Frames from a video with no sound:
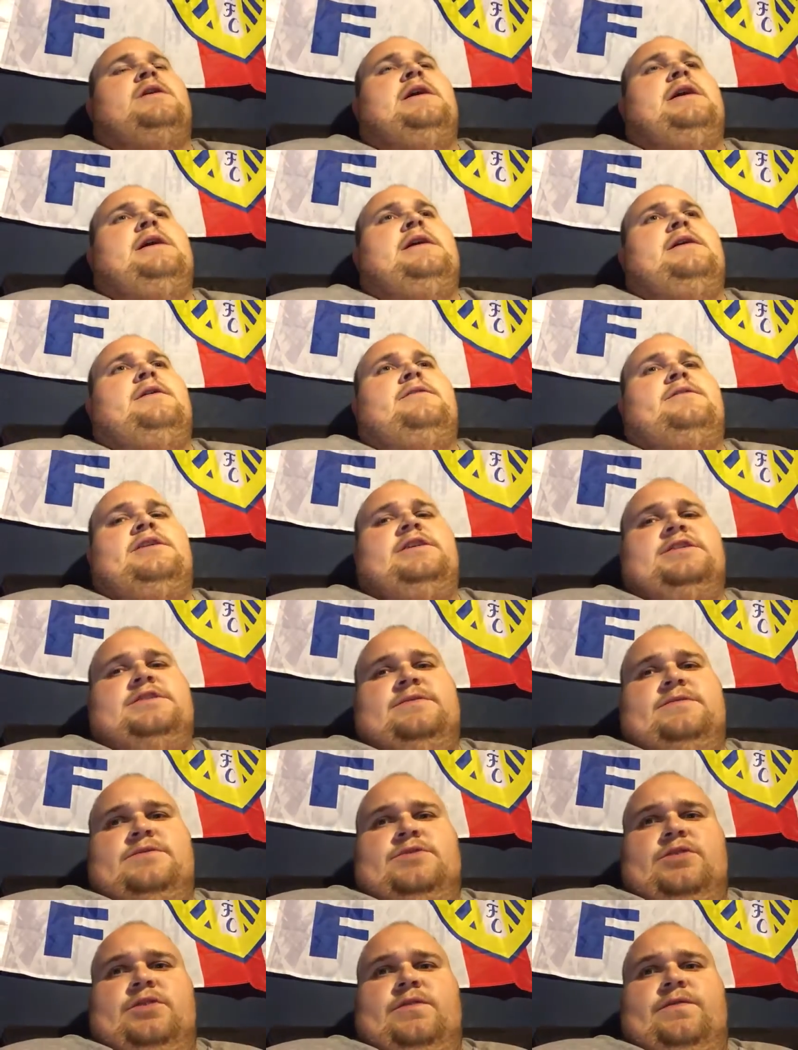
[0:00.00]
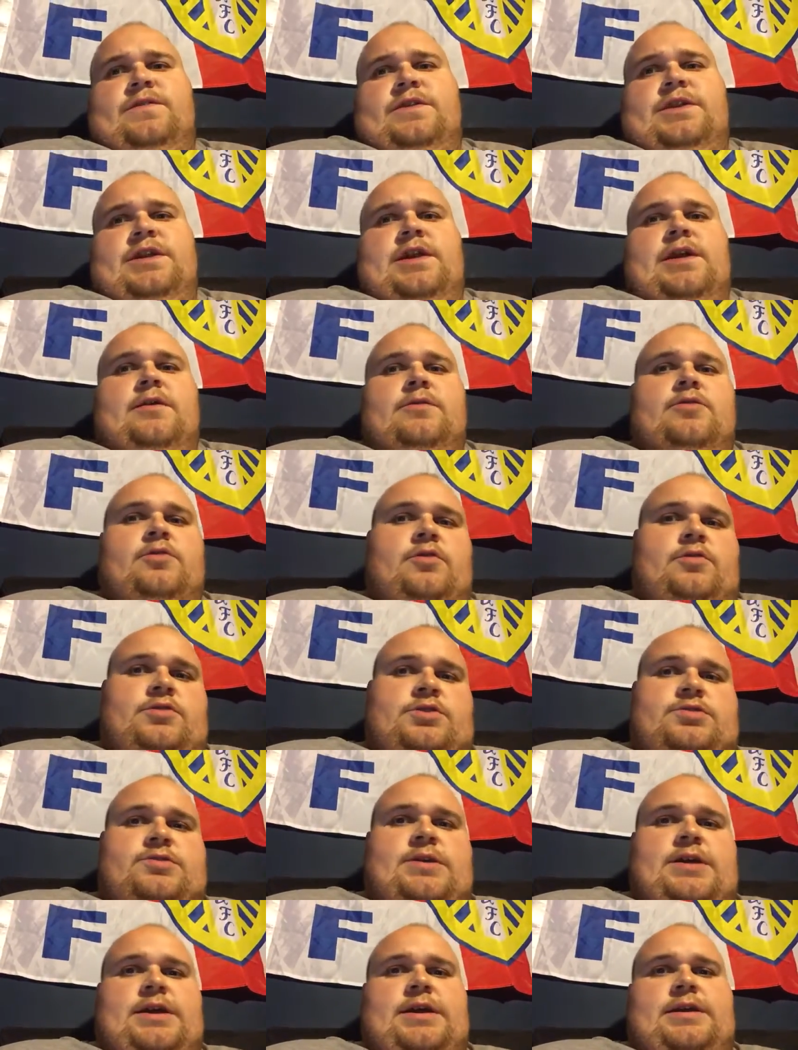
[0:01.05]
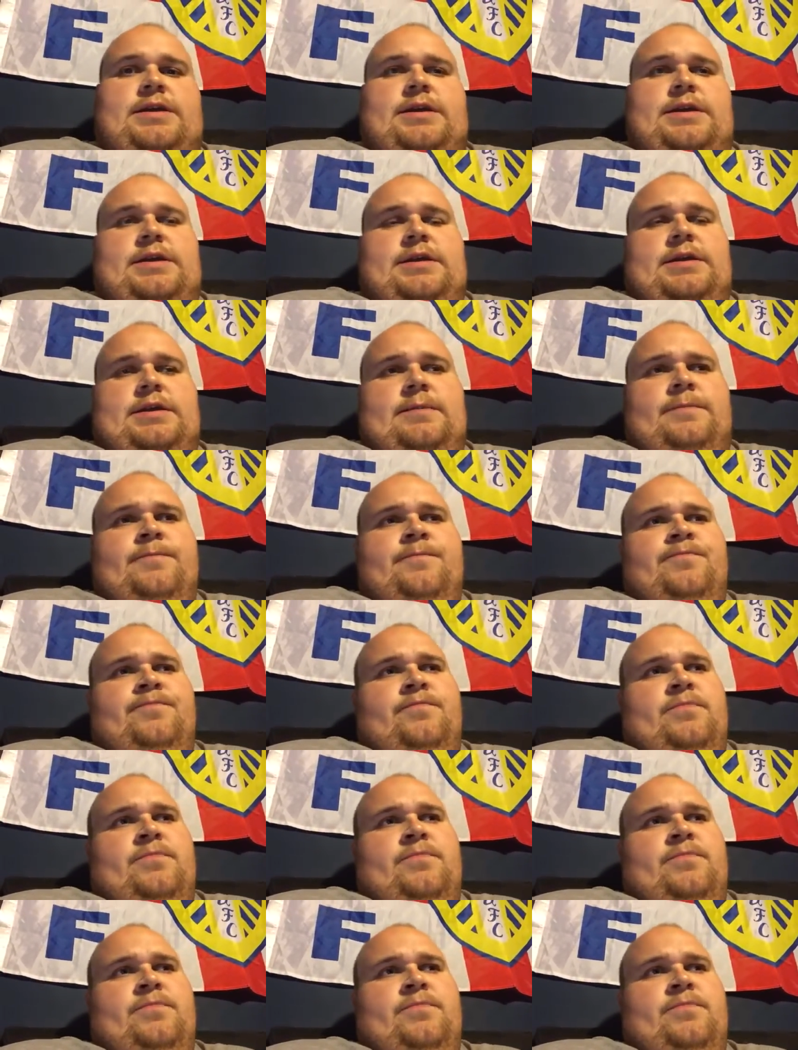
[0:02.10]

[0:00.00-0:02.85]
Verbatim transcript: uh, this sort of video, dog training,